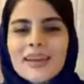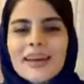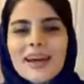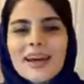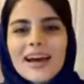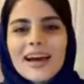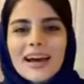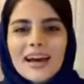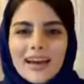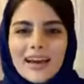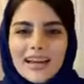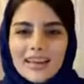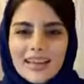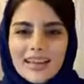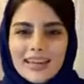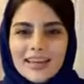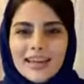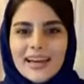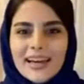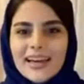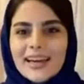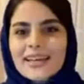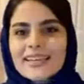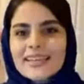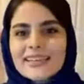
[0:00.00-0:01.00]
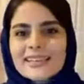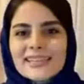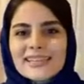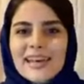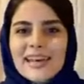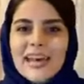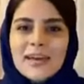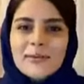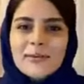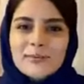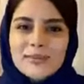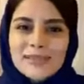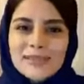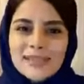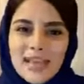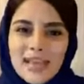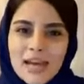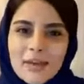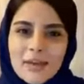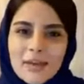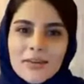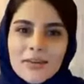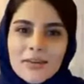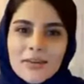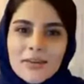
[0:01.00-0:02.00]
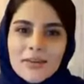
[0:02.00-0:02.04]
Hi guys, I'm Sama.